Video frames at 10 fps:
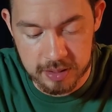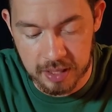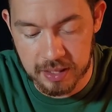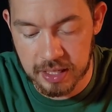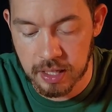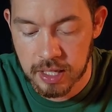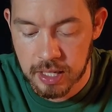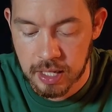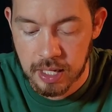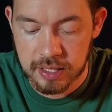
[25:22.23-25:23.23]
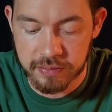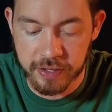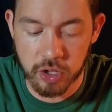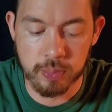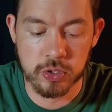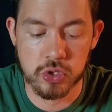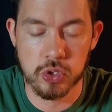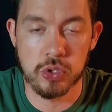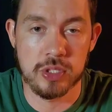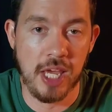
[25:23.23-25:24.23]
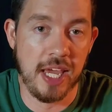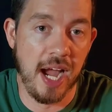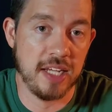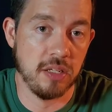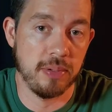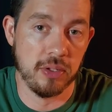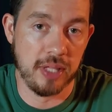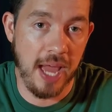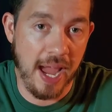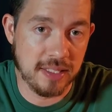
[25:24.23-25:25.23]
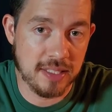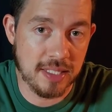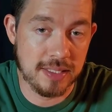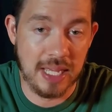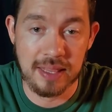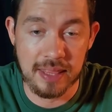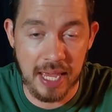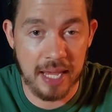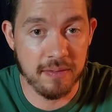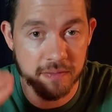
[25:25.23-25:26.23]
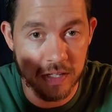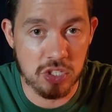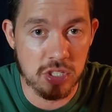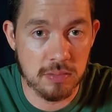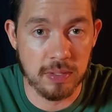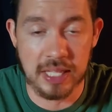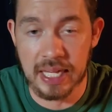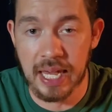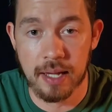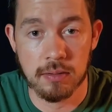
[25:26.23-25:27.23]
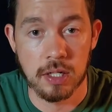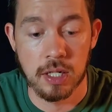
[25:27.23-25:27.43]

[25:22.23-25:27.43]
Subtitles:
I think developers who use AI to build assets that they envision but they can't